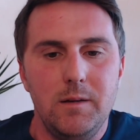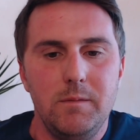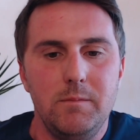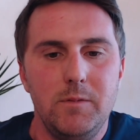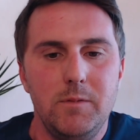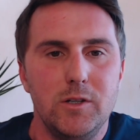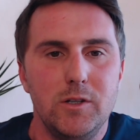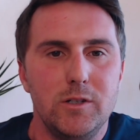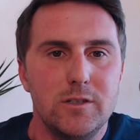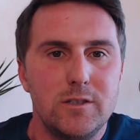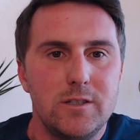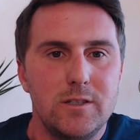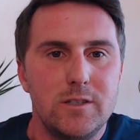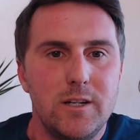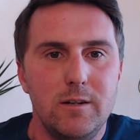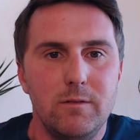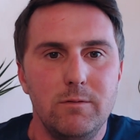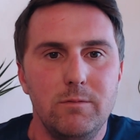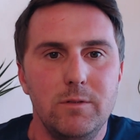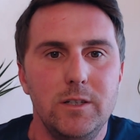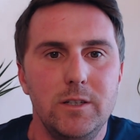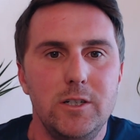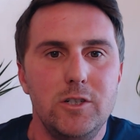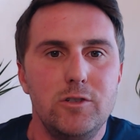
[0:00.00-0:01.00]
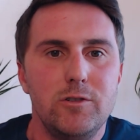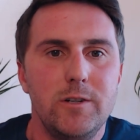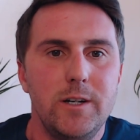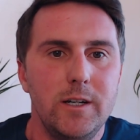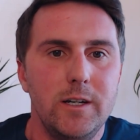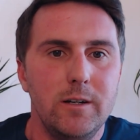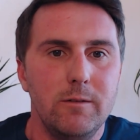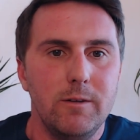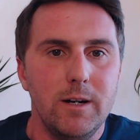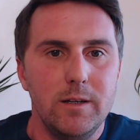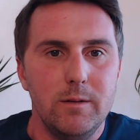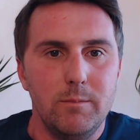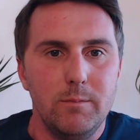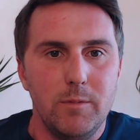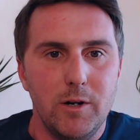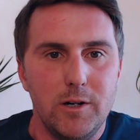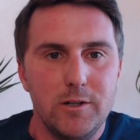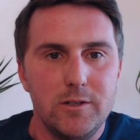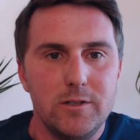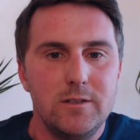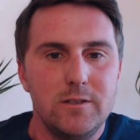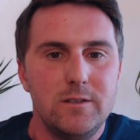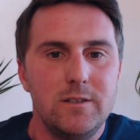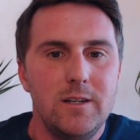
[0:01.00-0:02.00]
You're just kind of really trading around the
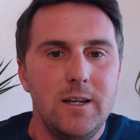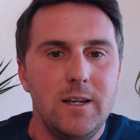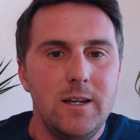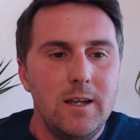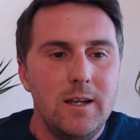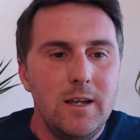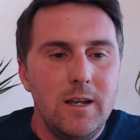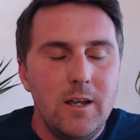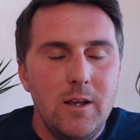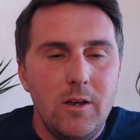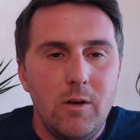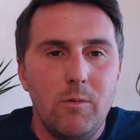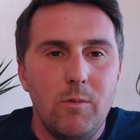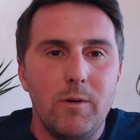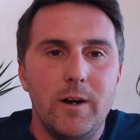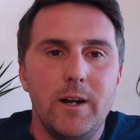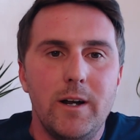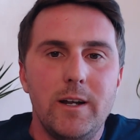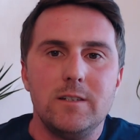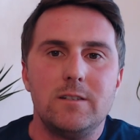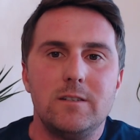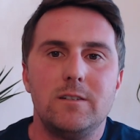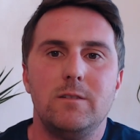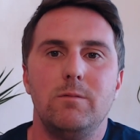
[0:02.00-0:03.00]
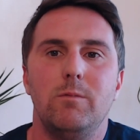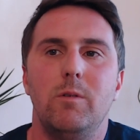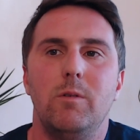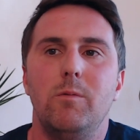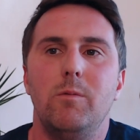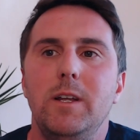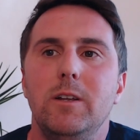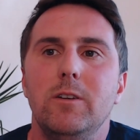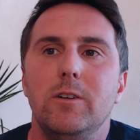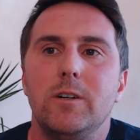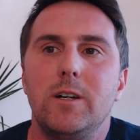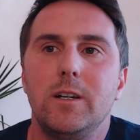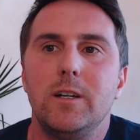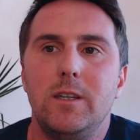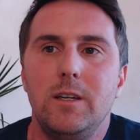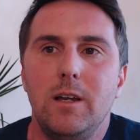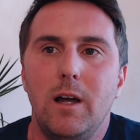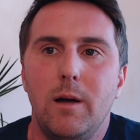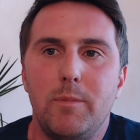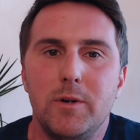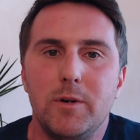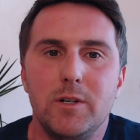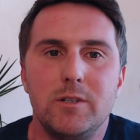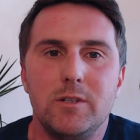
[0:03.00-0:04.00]
margins. Whereas when we look at the
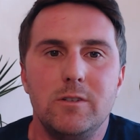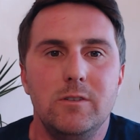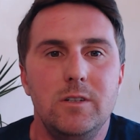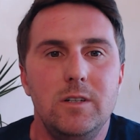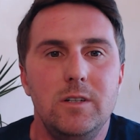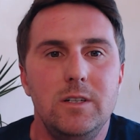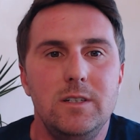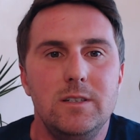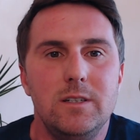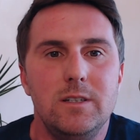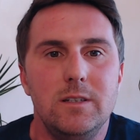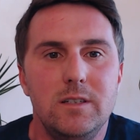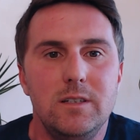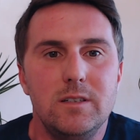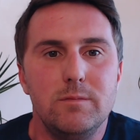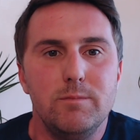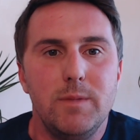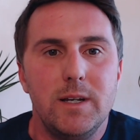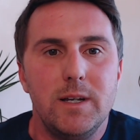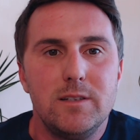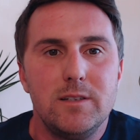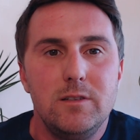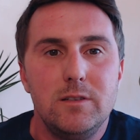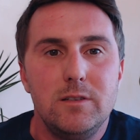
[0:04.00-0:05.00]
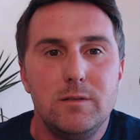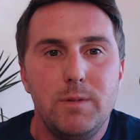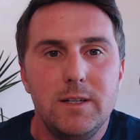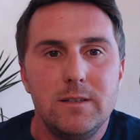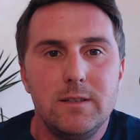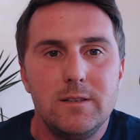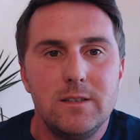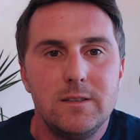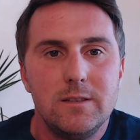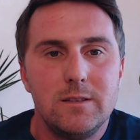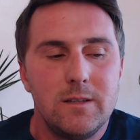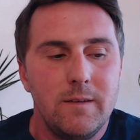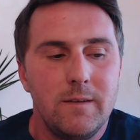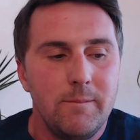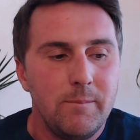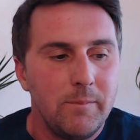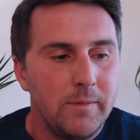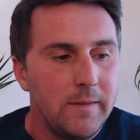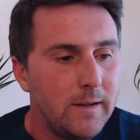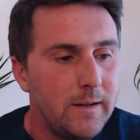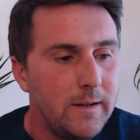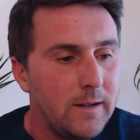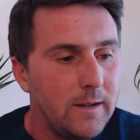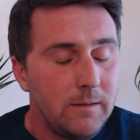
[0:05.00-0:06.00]
opportunities in these messy spaces,
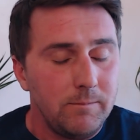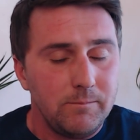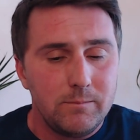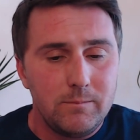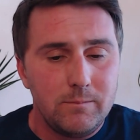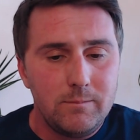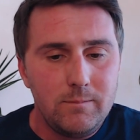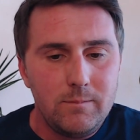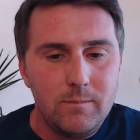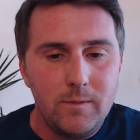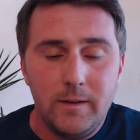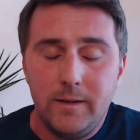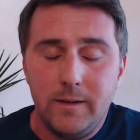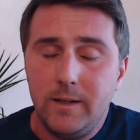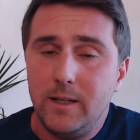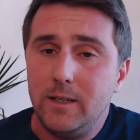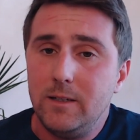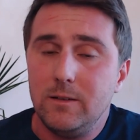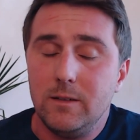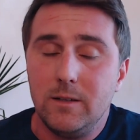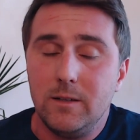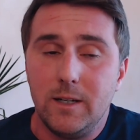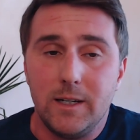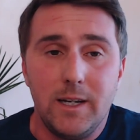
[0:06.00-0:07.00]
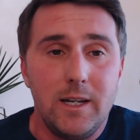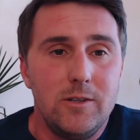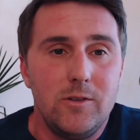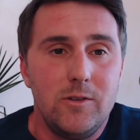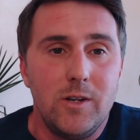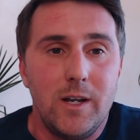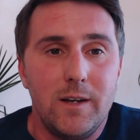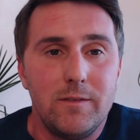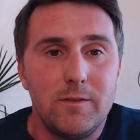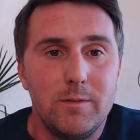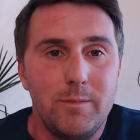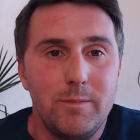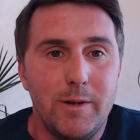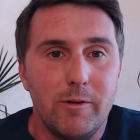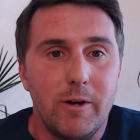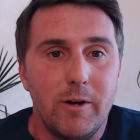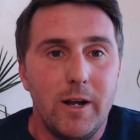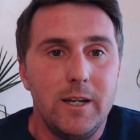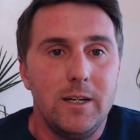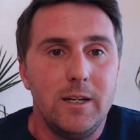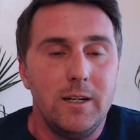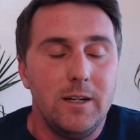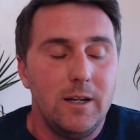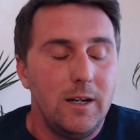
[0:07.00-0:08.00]
and again, you have to be
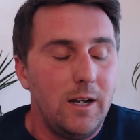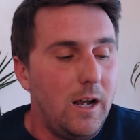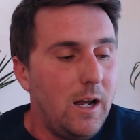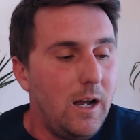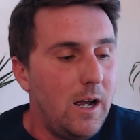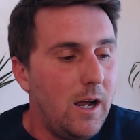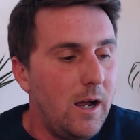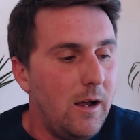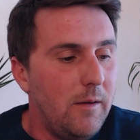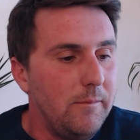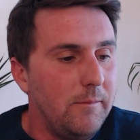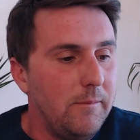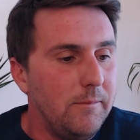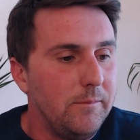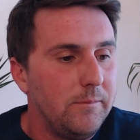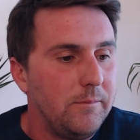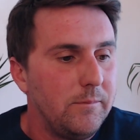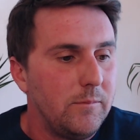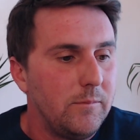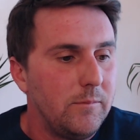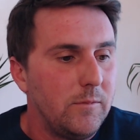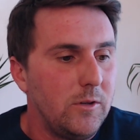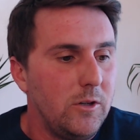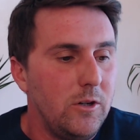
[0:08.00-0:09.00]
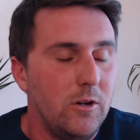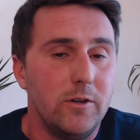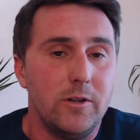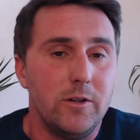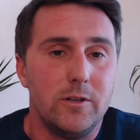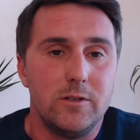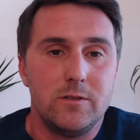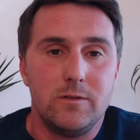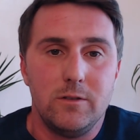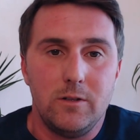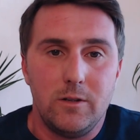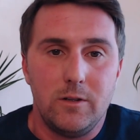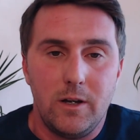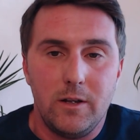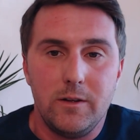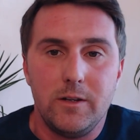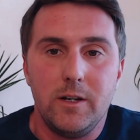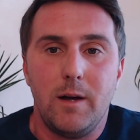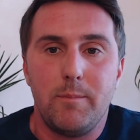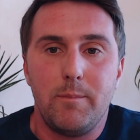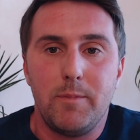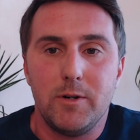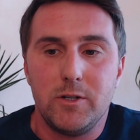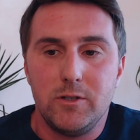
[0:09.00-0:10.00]
right. There's
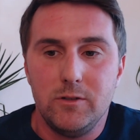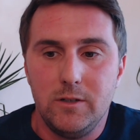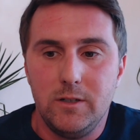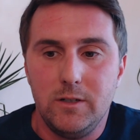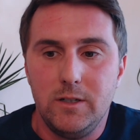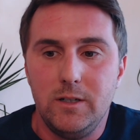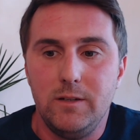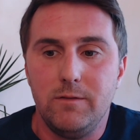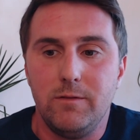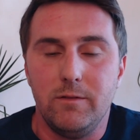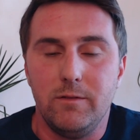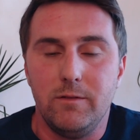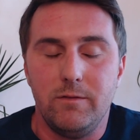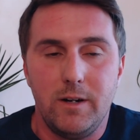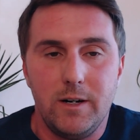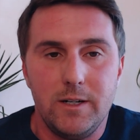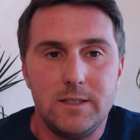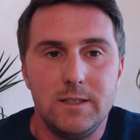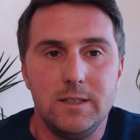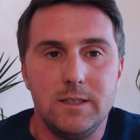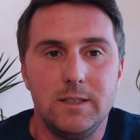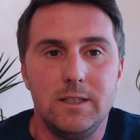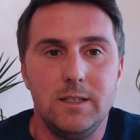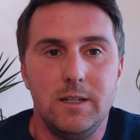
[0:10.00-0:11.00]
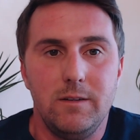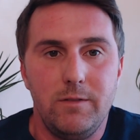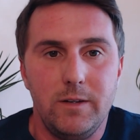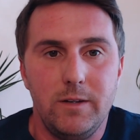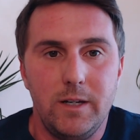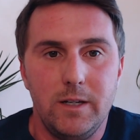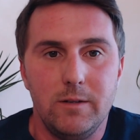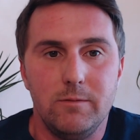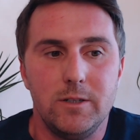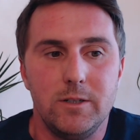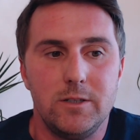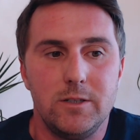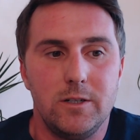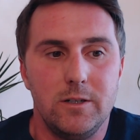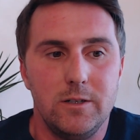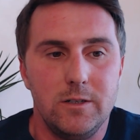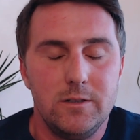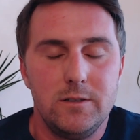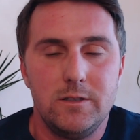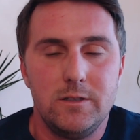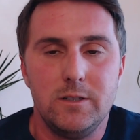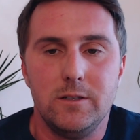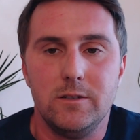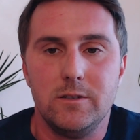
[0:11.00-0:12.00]
the opportunity for very significant
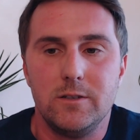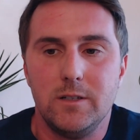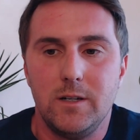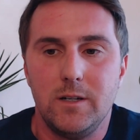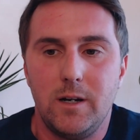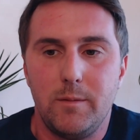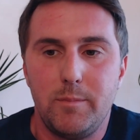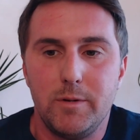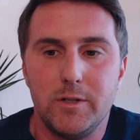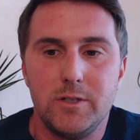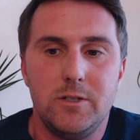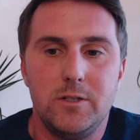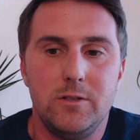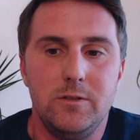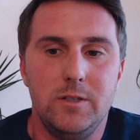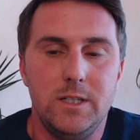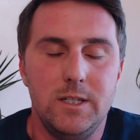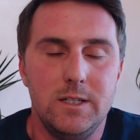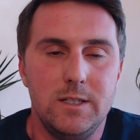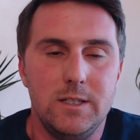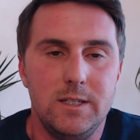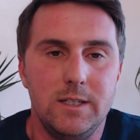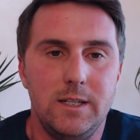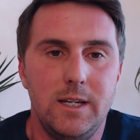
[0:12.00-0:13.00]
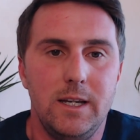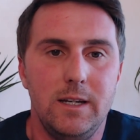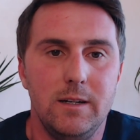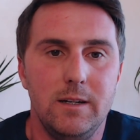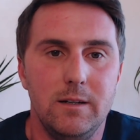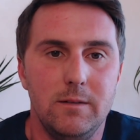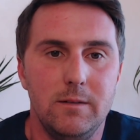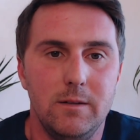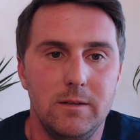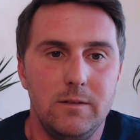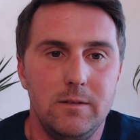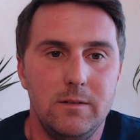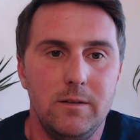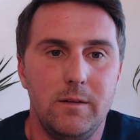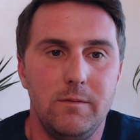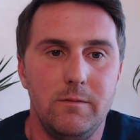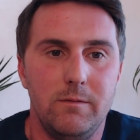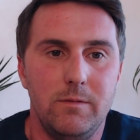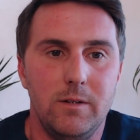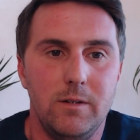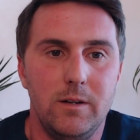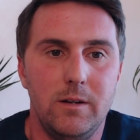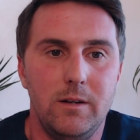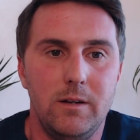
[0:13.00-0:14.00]
returns, and there's an opportunity to gain
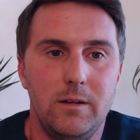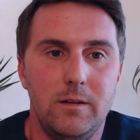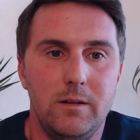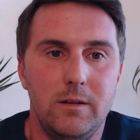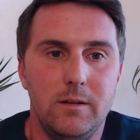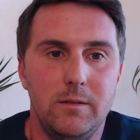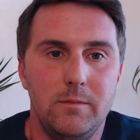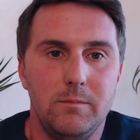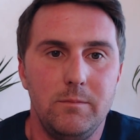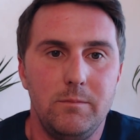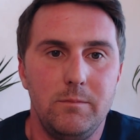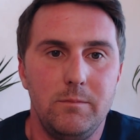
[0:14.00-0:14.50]
a